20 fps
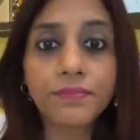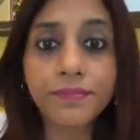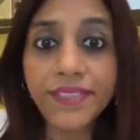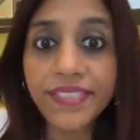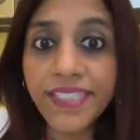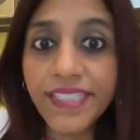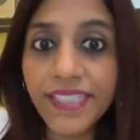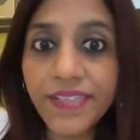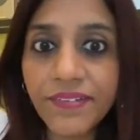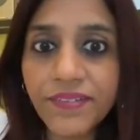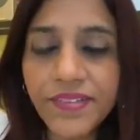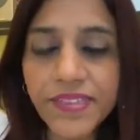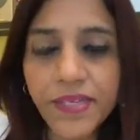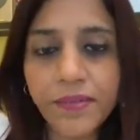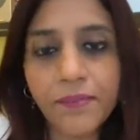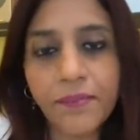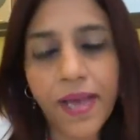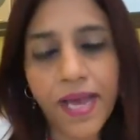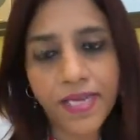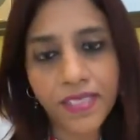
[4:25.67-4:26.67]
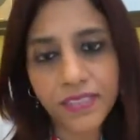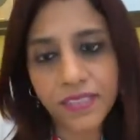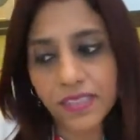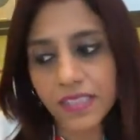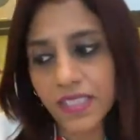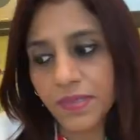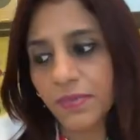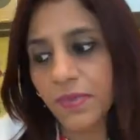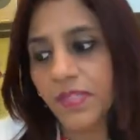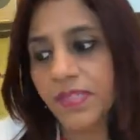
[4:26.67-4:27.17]
beliefs and
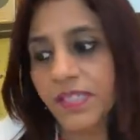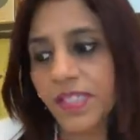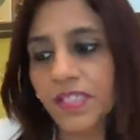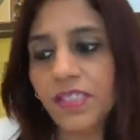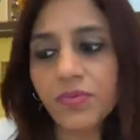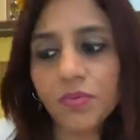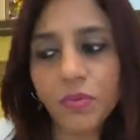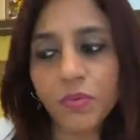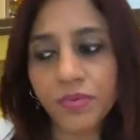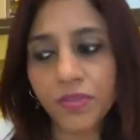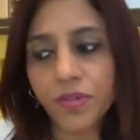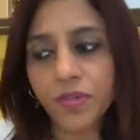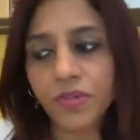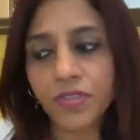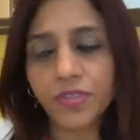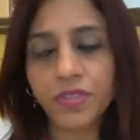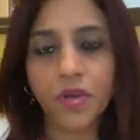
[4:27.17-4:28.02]
patterns, because that's what we're going